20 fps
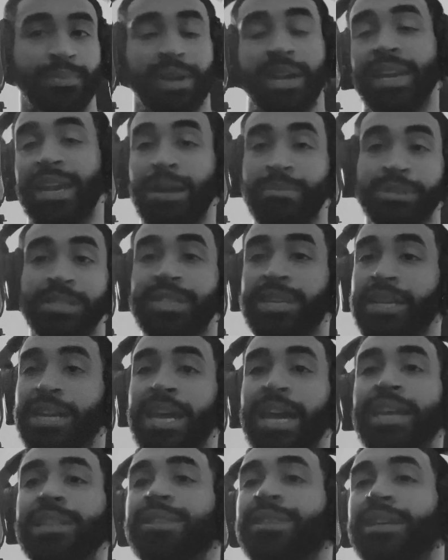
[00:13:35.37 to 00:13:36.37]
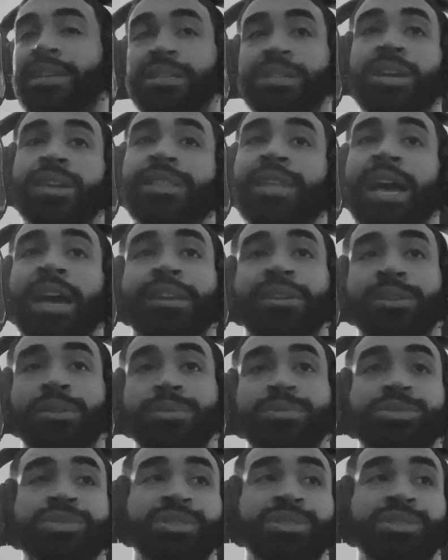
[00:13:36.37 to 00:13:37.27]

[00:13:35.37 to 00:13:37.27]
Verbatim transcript: And I'm just going to end things on that note.